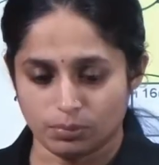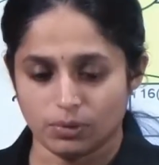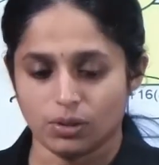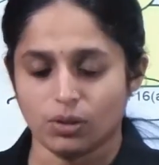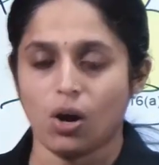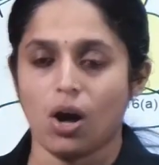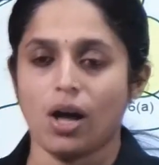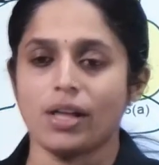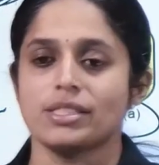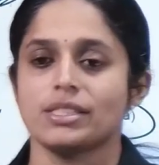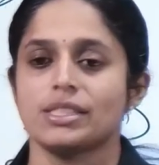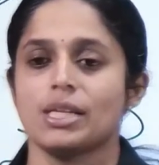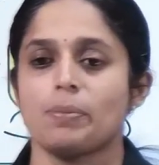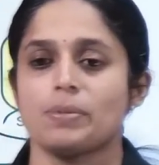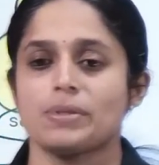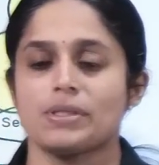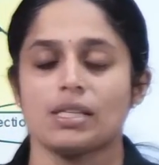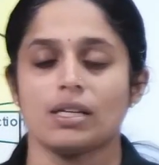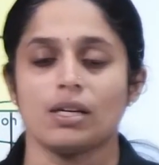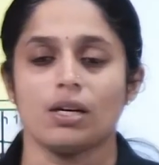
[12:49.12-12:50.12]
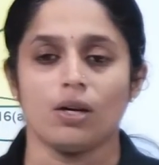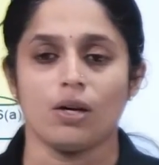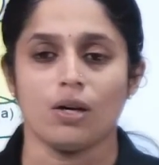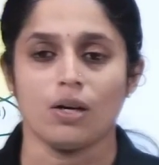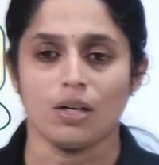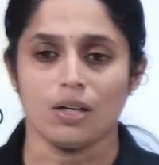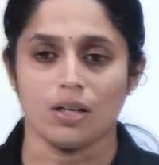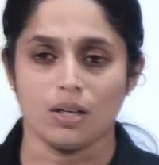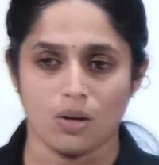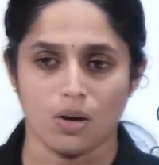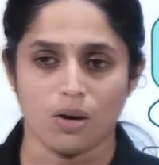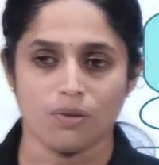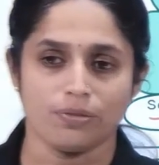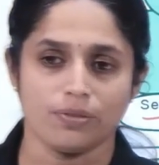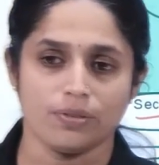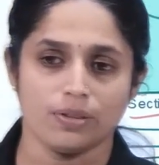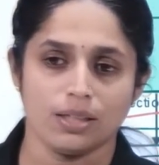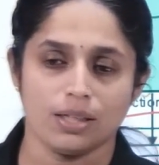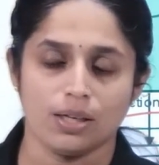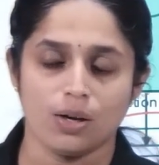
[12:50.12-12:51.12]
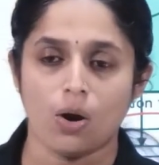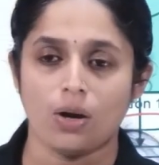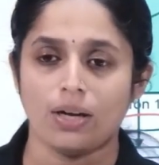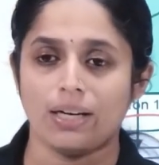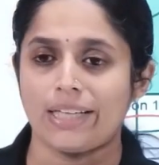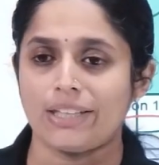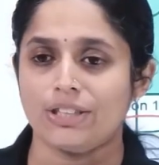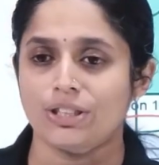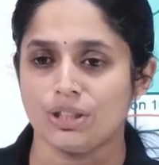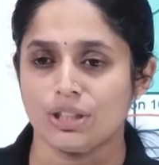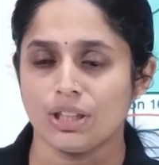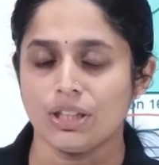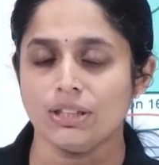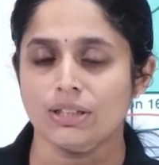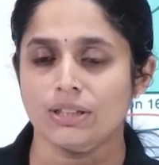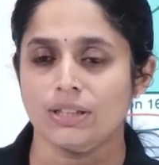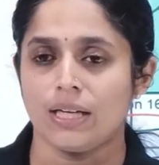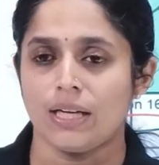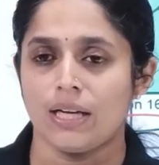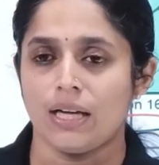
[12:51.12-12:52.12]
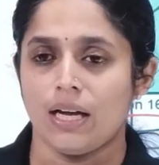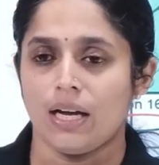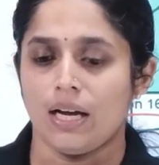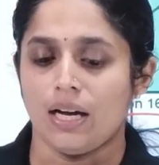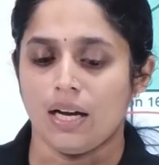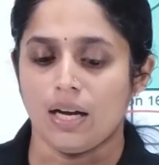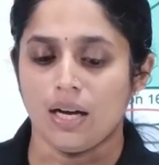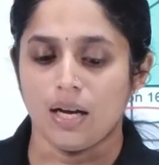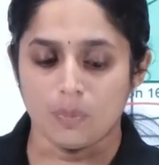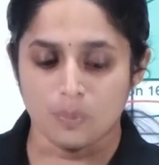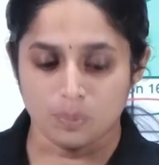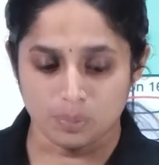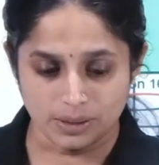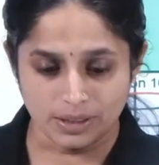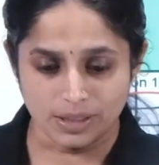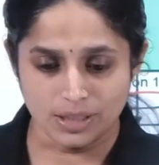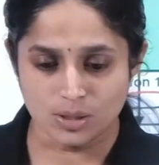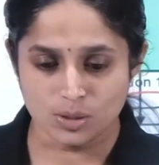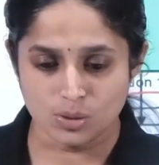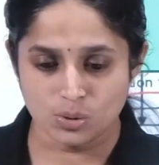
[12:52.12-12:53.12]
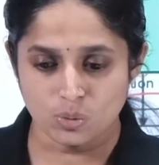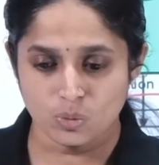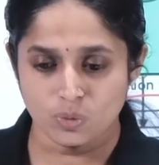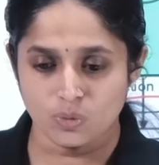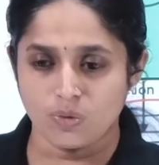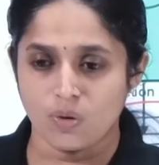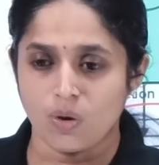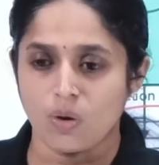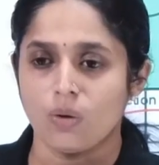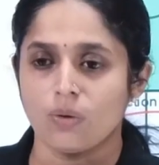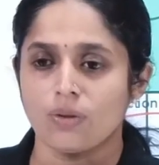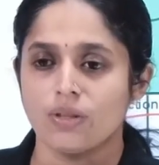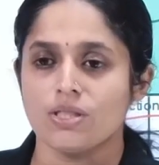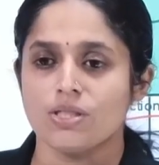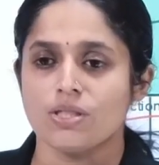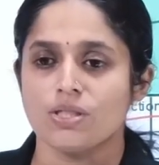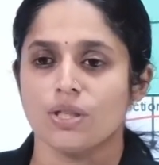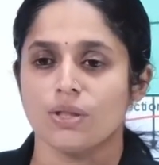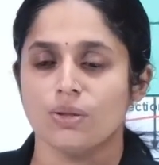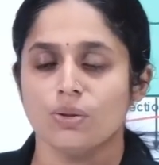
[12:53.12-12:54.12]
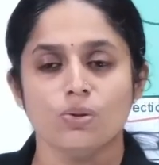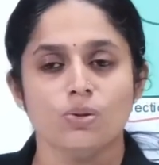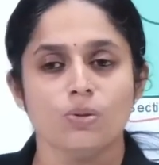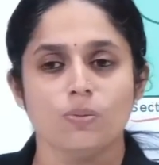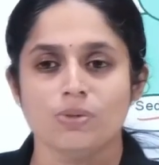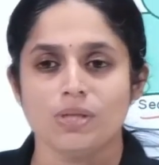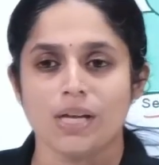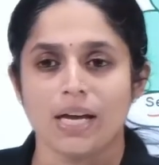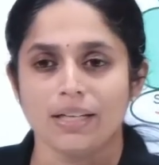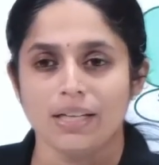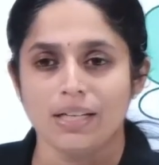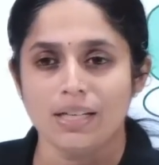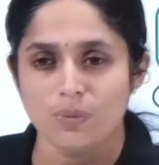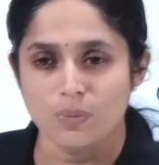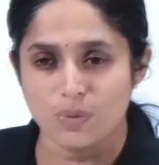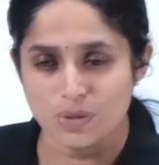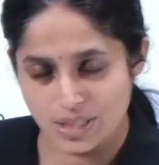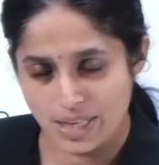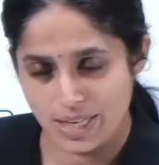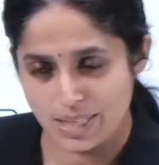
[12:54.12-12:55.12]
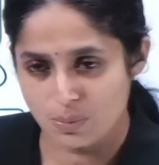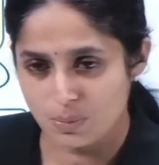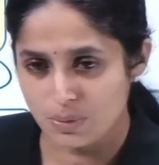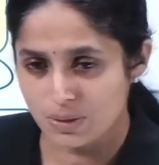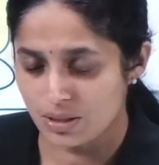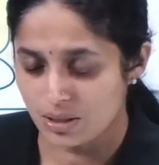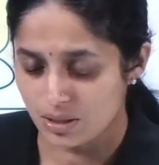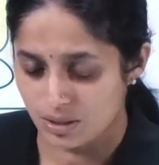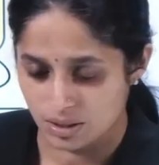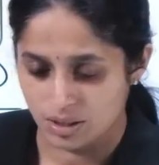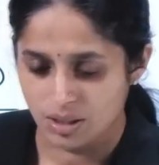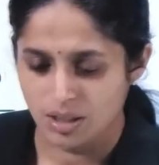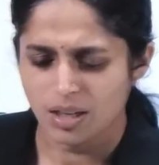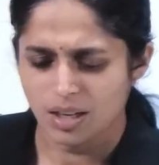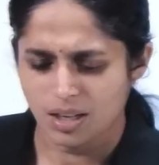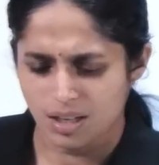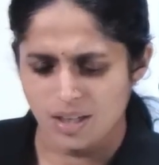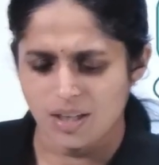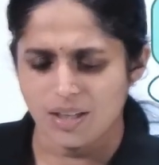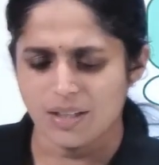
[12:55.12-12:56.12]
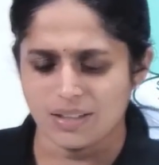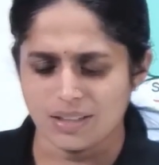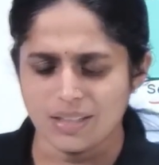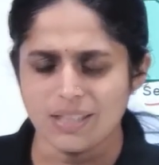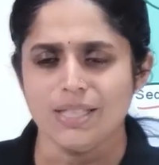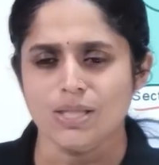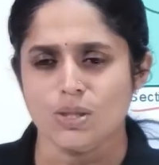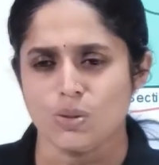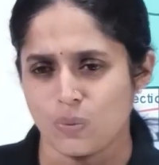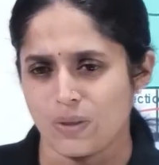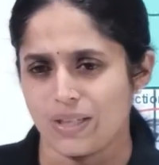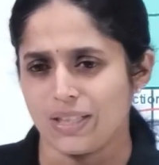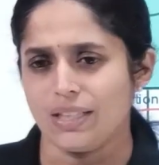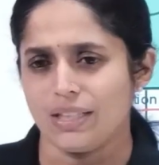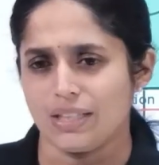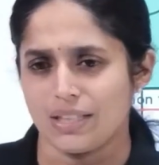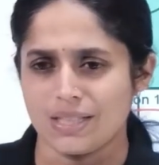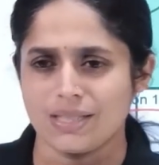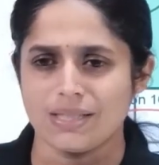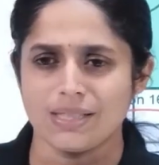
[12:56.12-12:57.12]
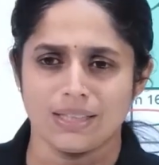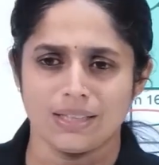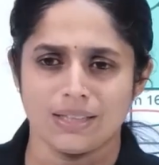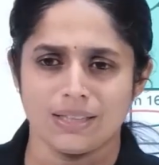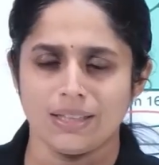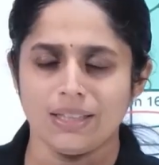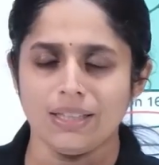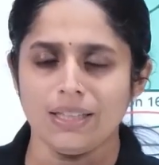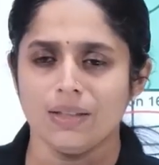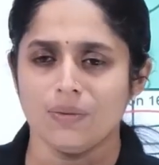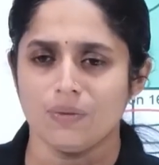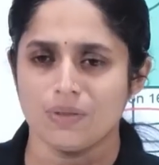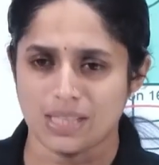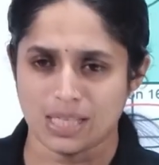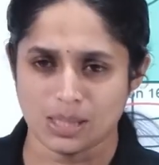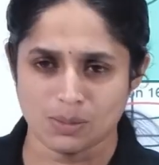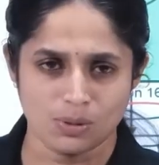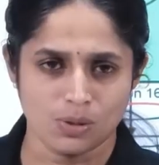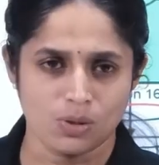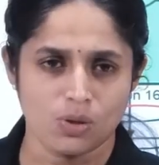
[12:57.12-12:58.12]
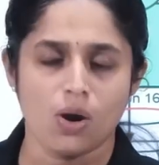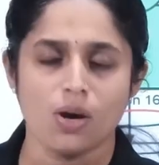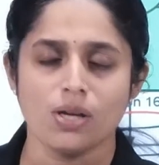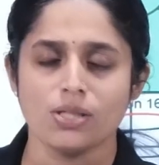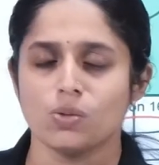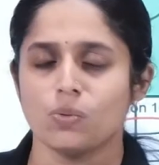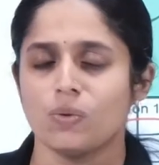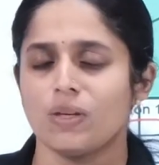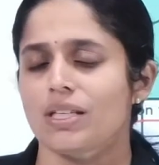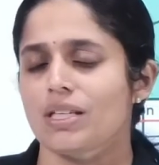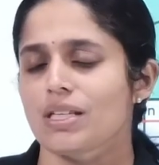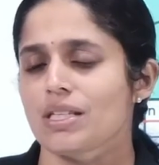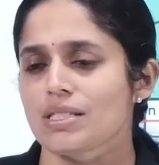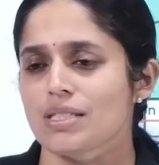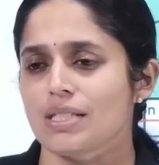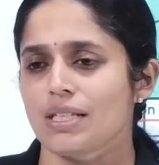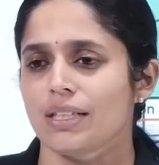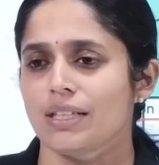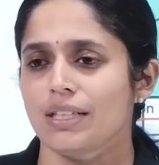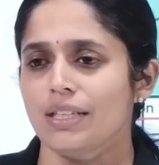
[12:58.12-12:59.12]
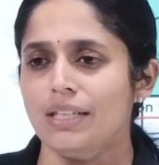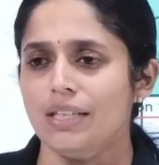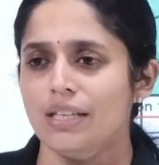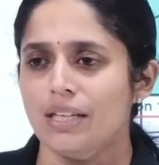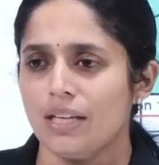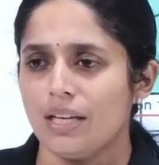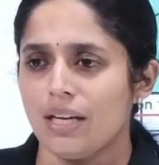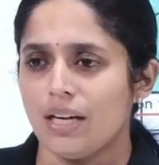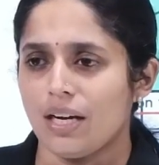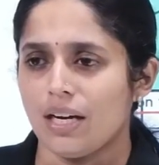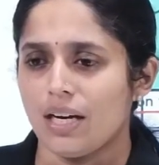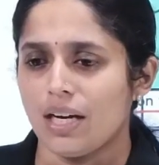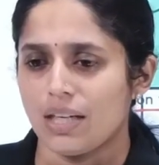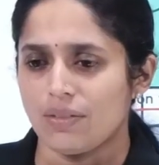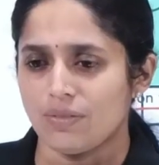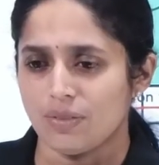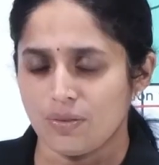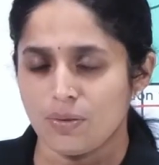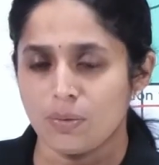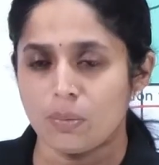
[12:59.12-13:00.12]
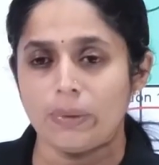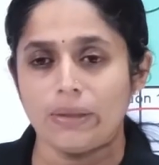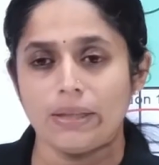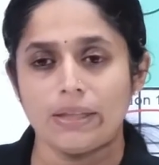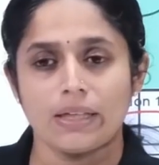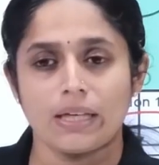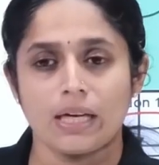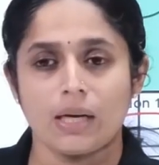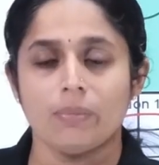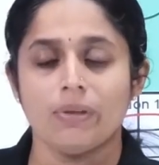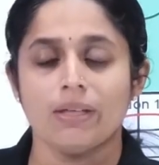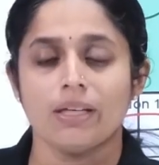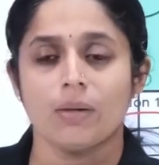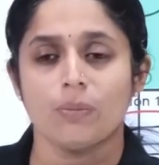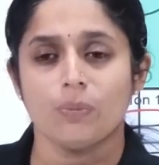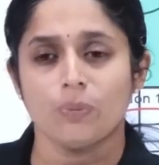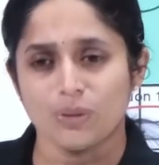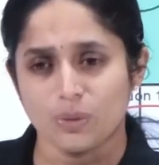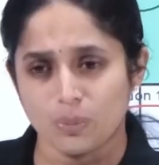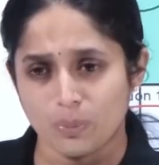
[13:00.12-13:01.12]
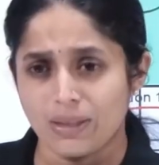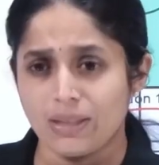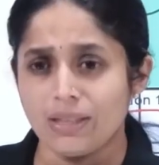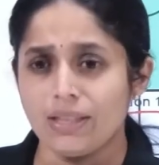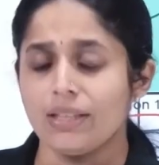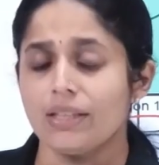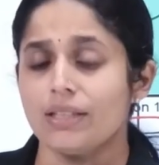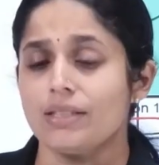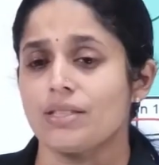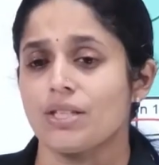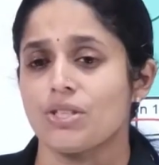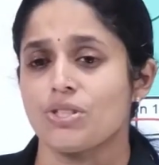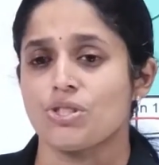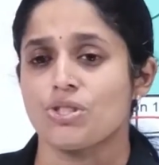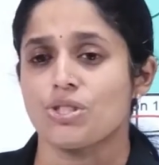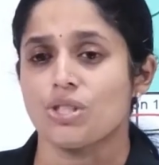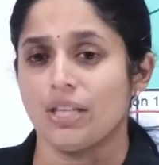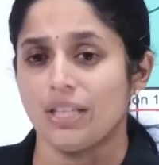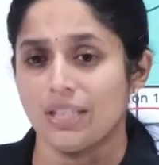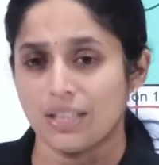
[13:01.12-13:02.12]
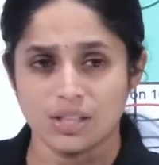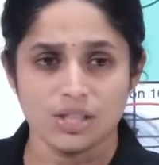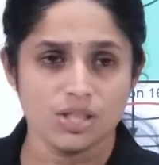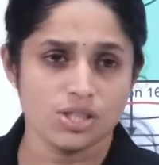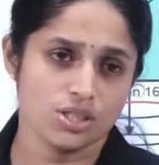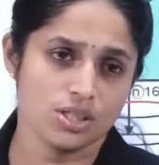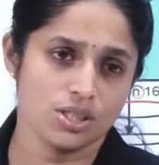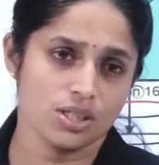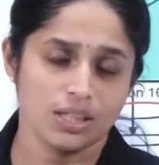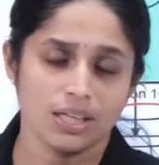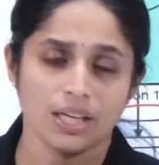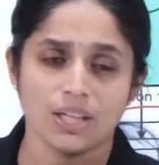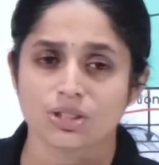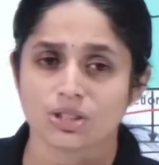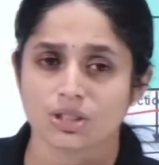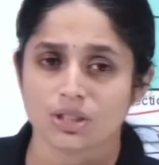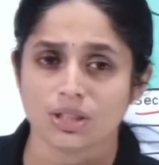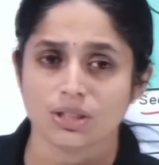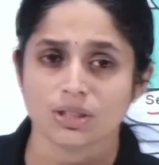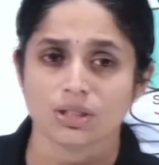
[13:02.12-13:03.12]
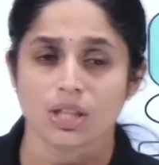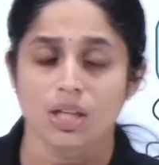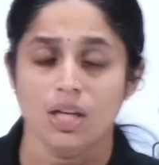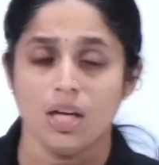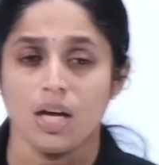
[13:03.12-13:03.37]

concepts of law lectures. Please do follow this YouTube channel, which has been released very recently, which has been launched very recently. We will be coming up with many such English lectures